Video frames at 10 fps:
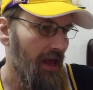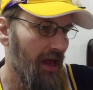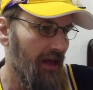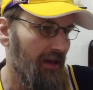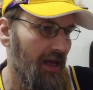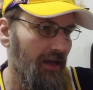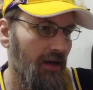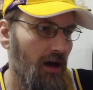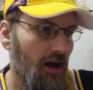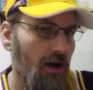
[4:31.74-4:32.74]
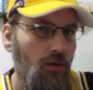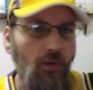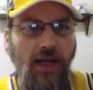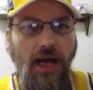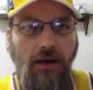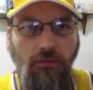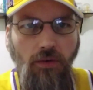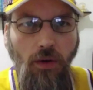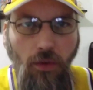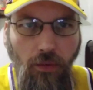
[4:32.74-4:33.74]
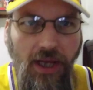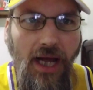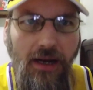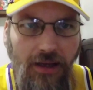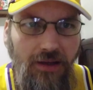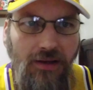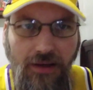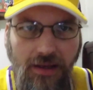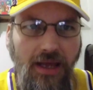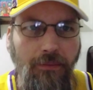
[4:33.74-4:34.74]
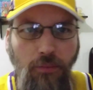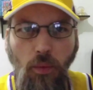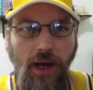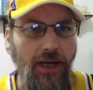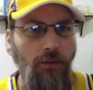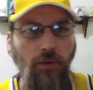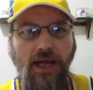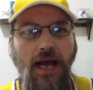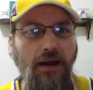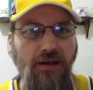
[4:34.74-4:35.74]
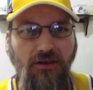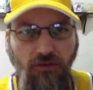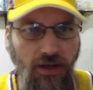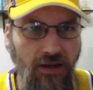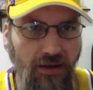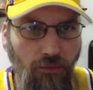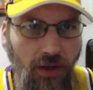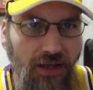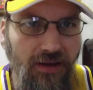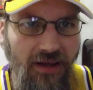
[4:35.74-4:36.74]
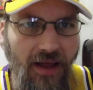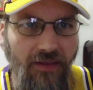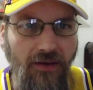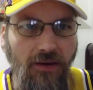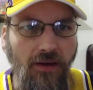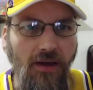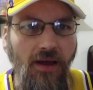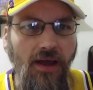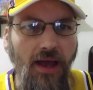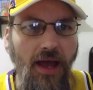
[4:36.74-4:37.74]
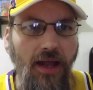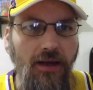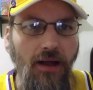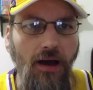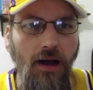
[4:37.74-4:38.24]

then we got to roll. We got to keep winning. We got to string some wins together, and